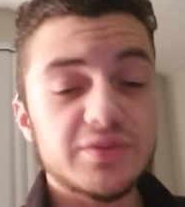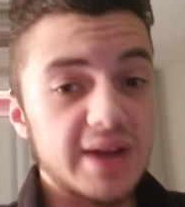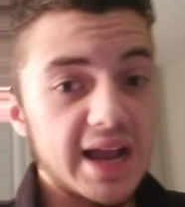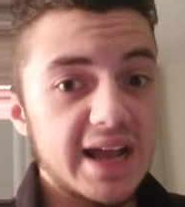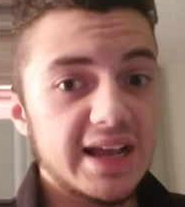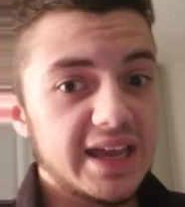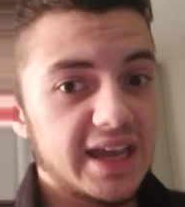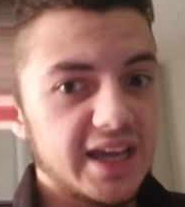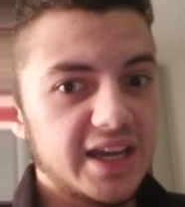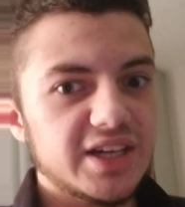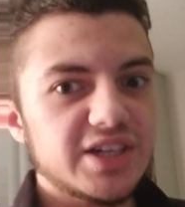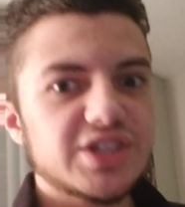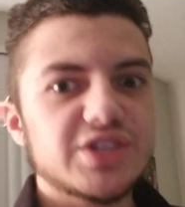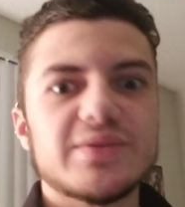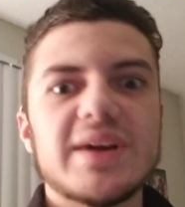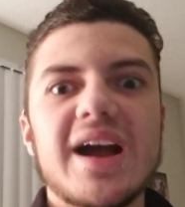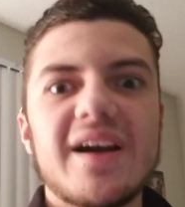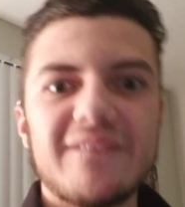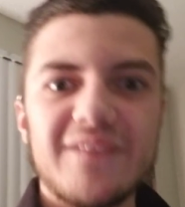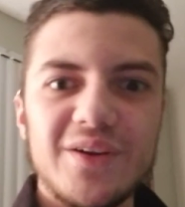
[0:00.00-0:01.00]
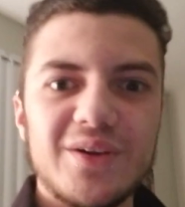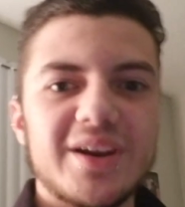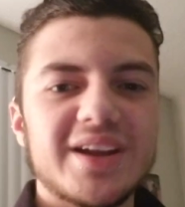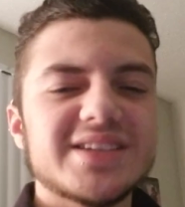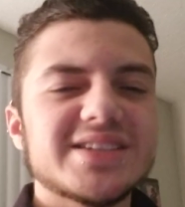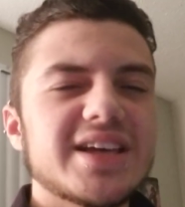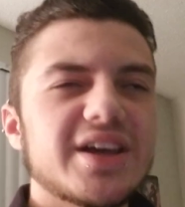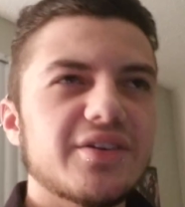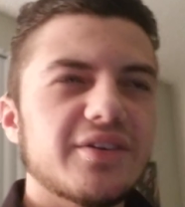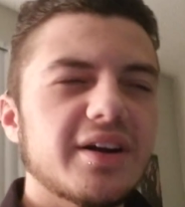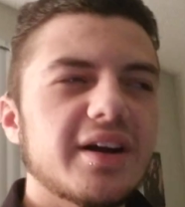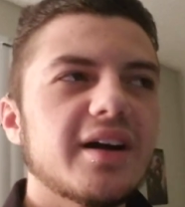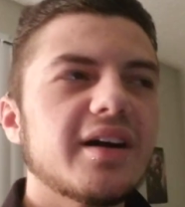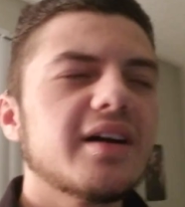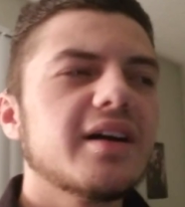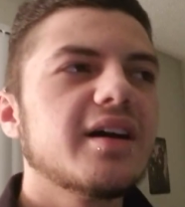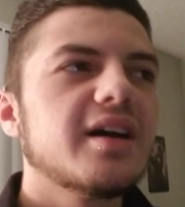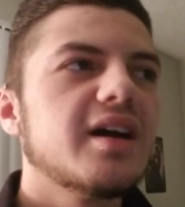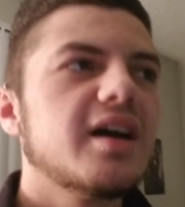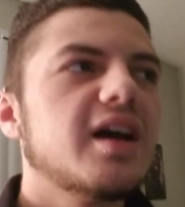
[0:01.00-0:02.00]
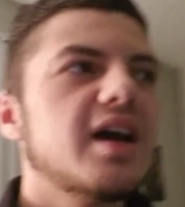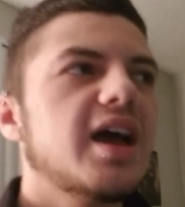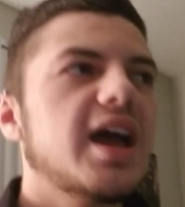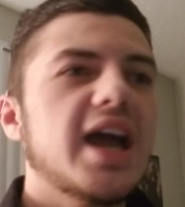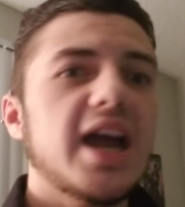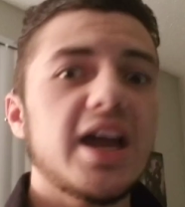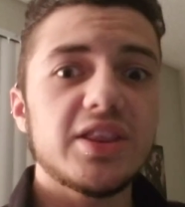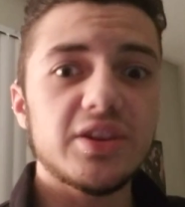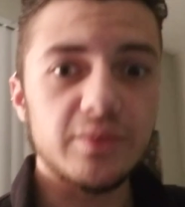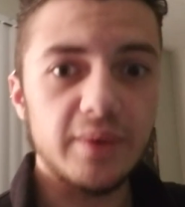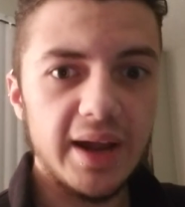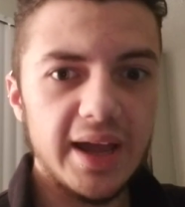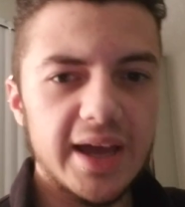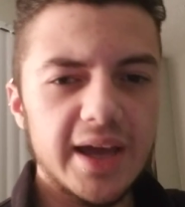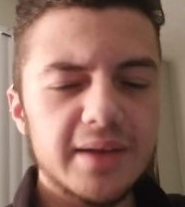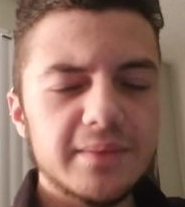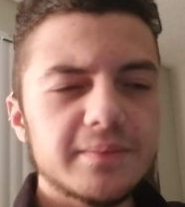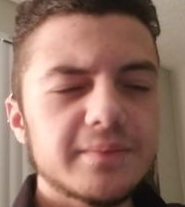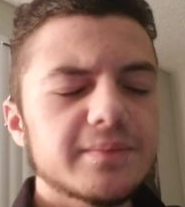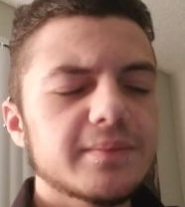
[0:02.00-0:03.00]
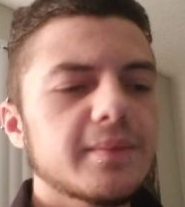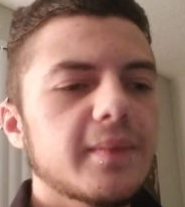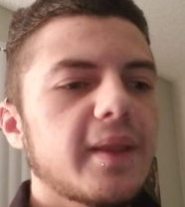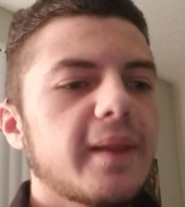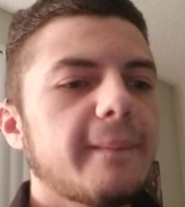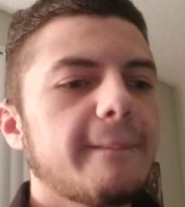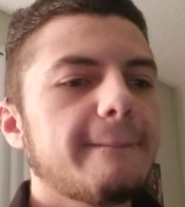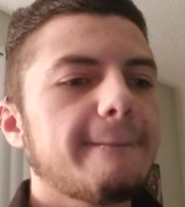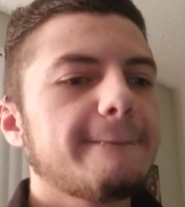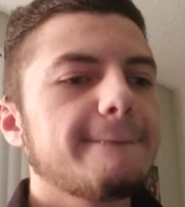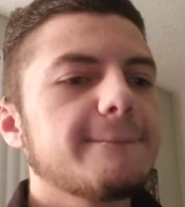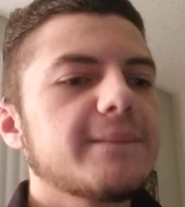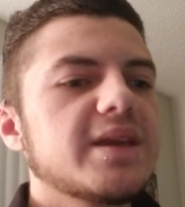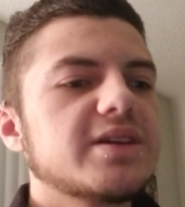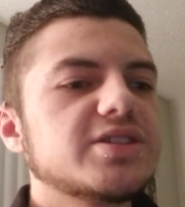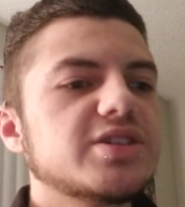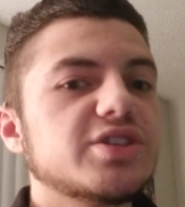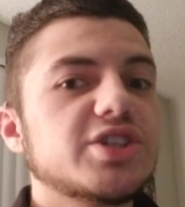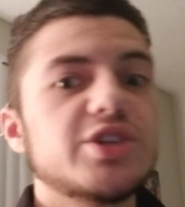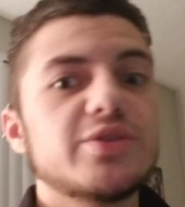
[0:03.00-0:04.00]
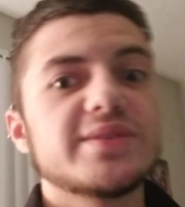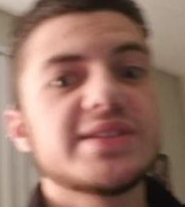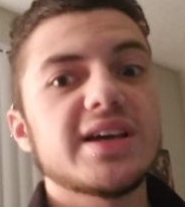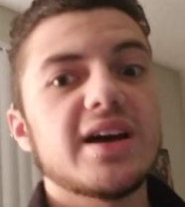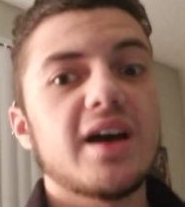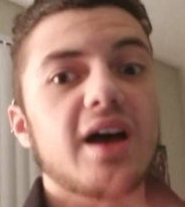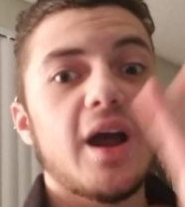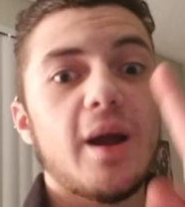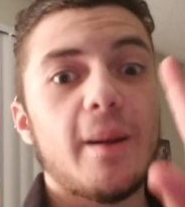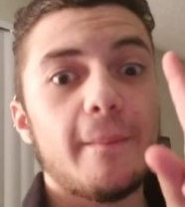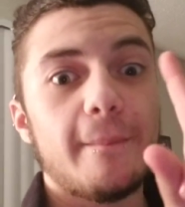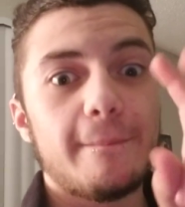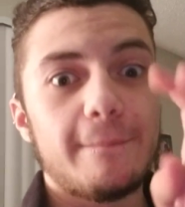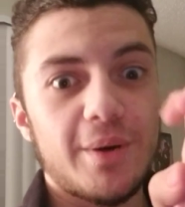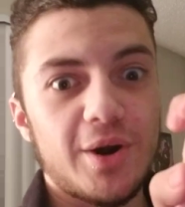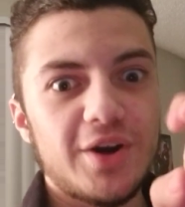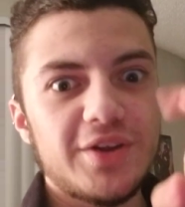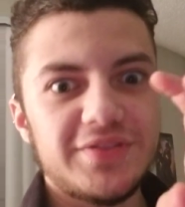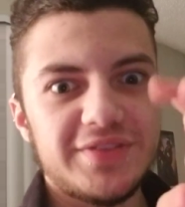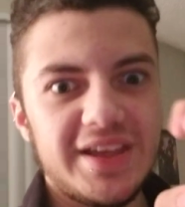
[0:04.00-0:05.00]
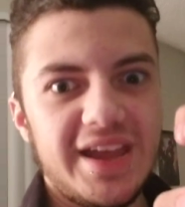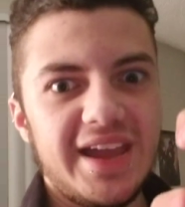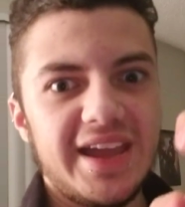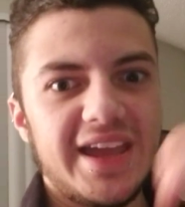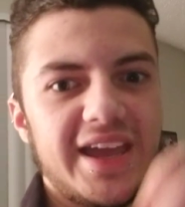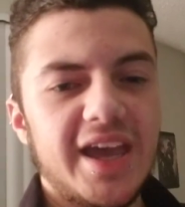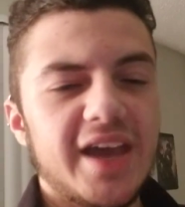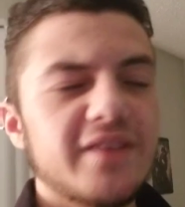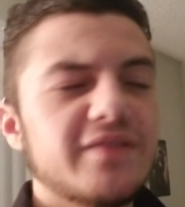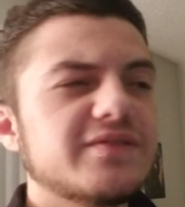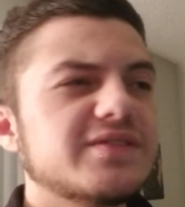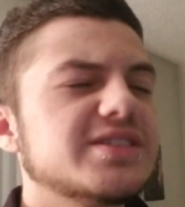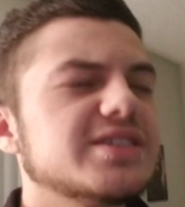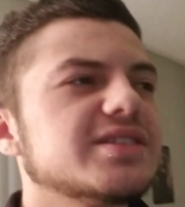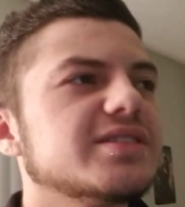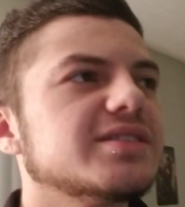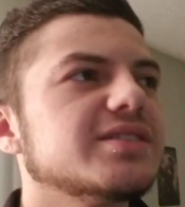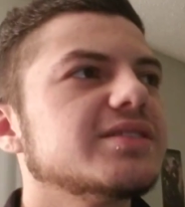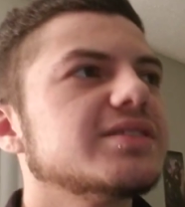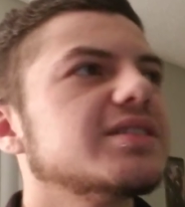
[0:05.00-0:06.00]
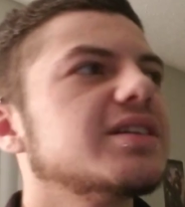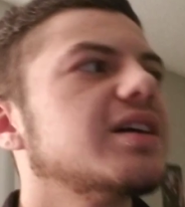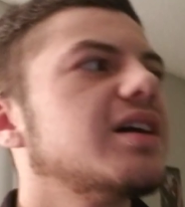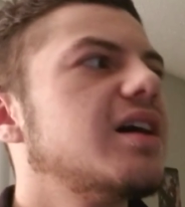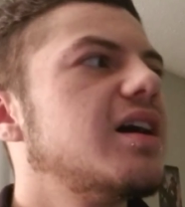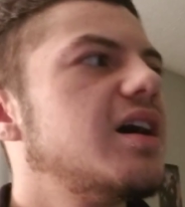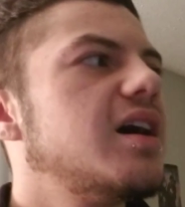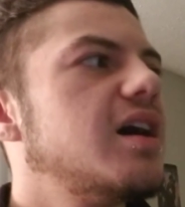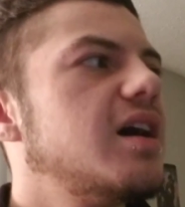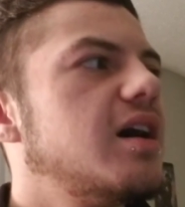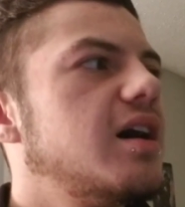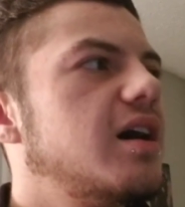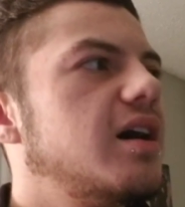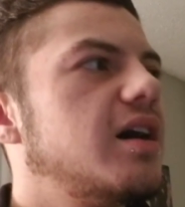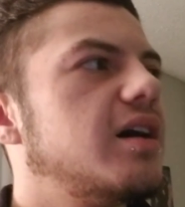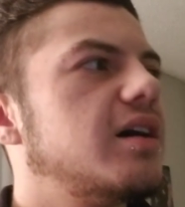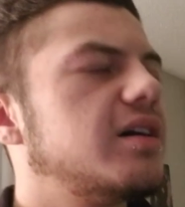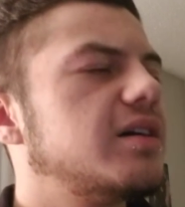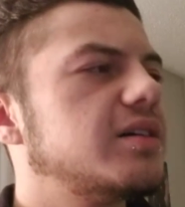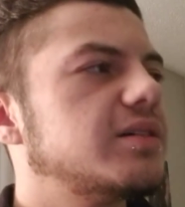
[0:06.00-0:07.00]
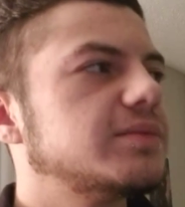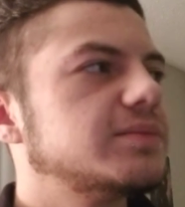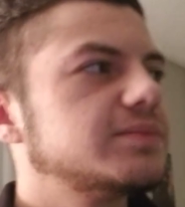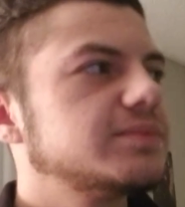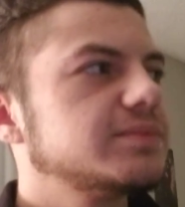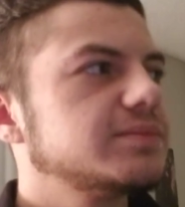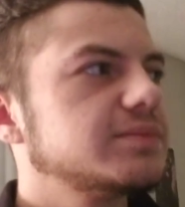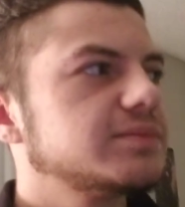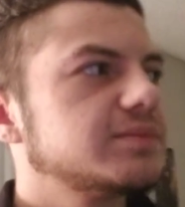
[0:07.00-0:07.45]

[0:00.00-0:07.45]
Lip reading: rat cage, rat food, etc., and the rat. So she was a birthday gift. Um,